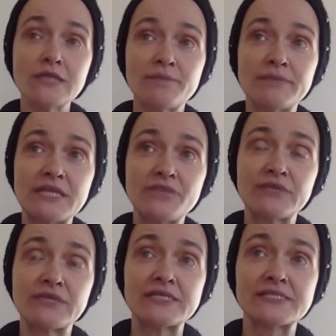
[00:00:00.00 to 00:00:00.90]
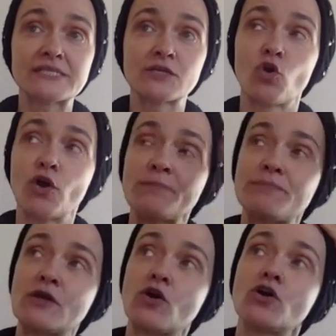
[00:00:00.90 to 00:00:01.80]
I believe is going
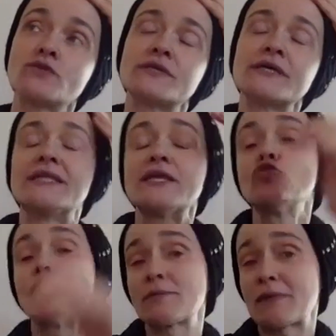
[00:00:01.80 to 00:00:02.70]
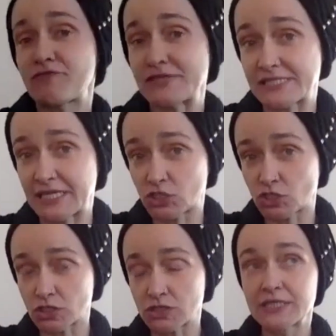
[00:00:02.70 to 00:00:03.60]
beyond the human
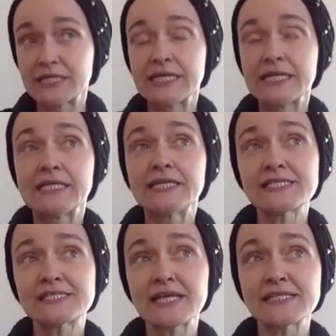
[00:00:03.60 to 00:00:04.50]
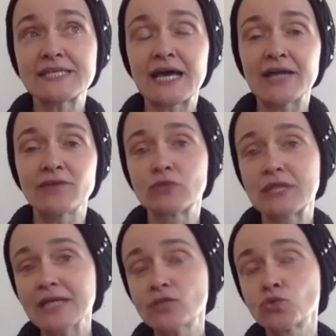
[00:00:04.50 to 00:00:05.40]
manifestation. In that sense, I would
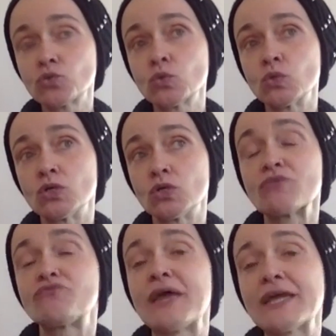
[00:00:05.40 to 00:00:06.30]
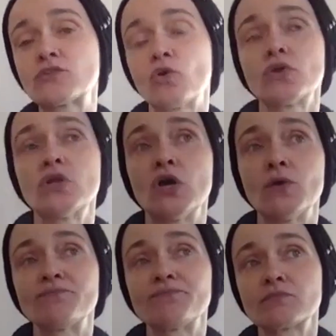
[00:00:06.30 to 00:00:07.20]
like to reflect on
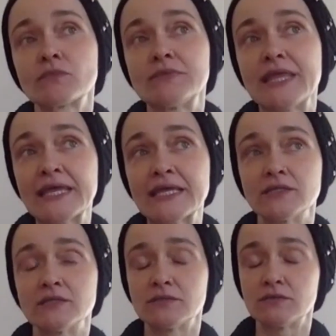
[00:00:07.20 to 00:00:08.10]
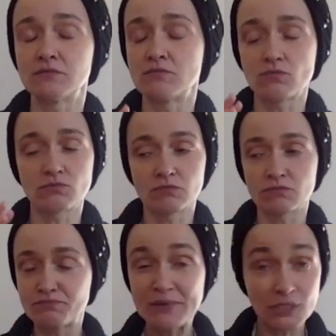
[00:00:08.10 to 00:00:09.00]
the
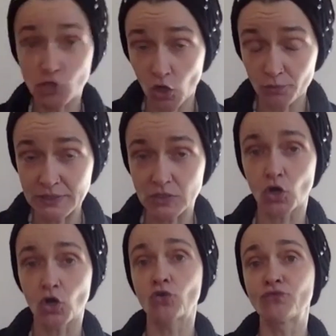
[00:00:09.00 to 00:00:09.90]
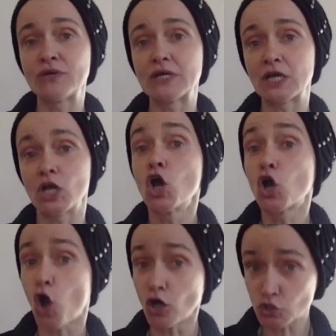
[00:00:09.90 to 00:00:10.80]
big topic of
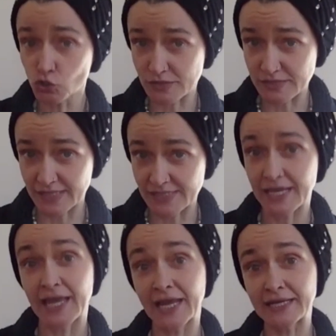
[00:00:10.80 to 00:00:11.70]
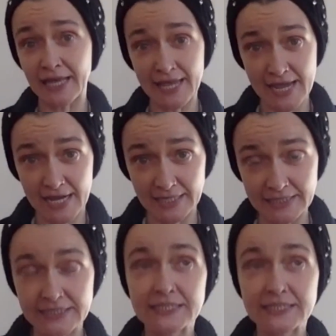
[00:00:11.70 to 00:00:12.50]
consciousness and AI.